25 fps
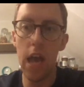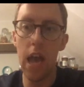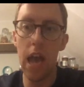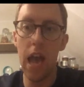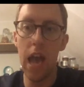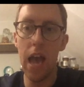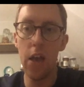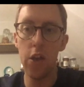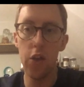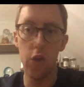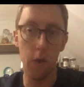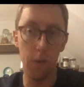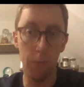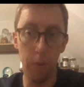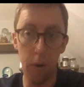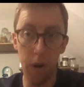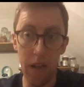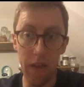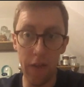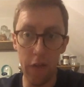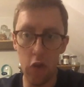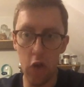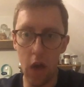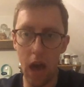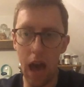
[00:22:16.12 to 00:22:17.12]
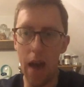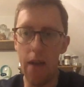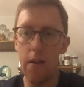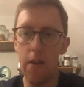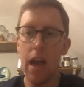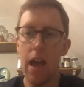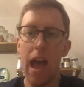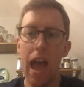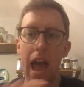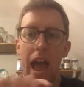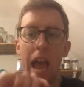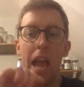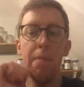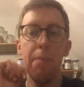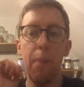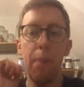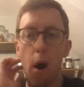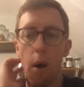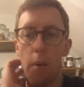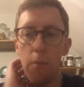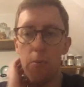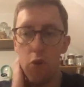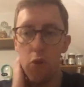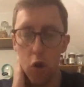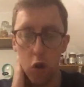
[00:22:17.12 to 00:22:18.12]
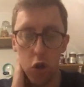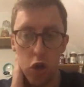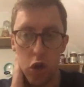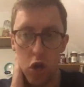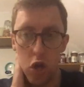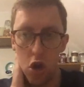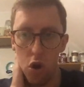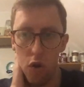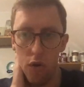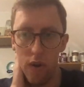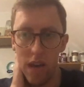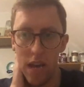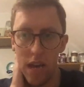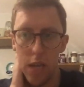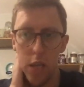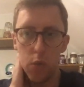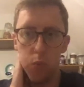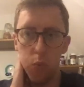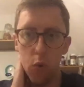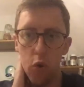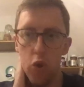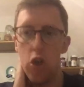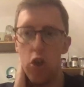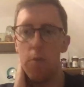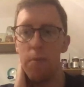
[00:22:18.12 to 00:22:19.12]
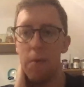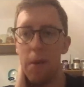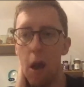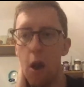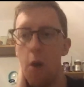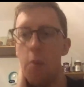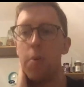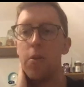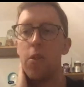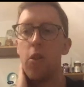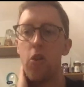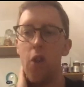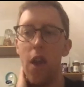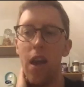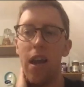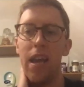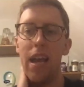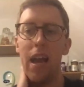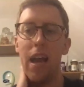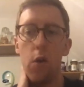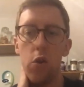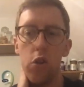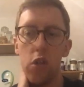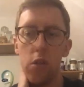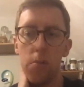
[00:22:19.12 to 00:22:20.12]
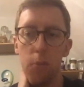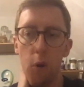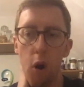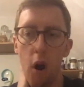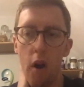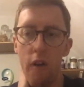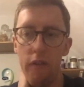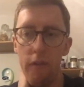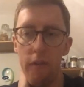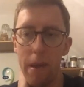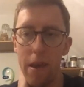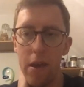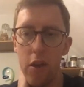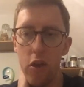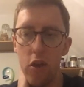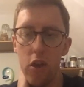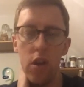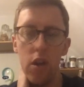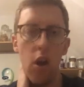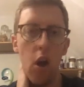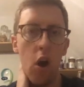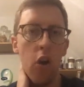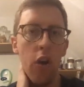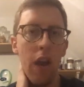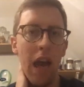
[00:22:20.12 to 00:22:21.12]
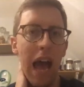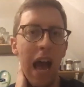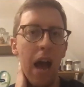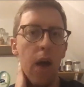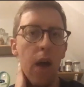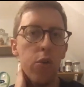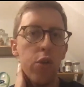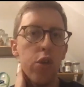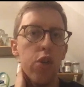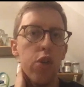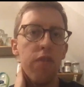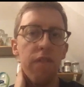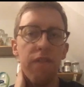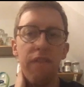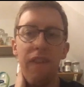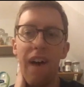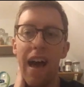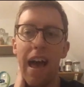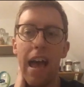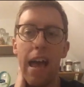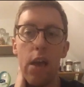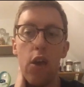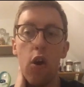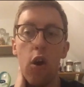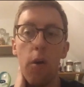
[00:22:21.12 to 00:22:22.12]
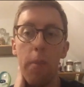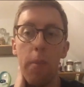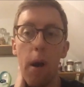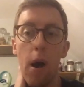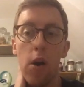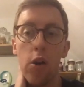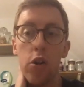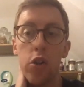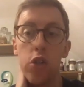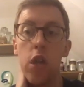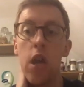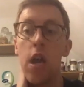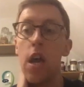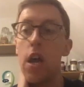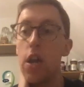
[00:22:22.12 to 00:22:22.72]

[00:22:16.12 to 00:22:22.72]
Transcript: So I put it in the chat. Hey Bob, just curious, would you be open to checking out some more information on how to fire your boss?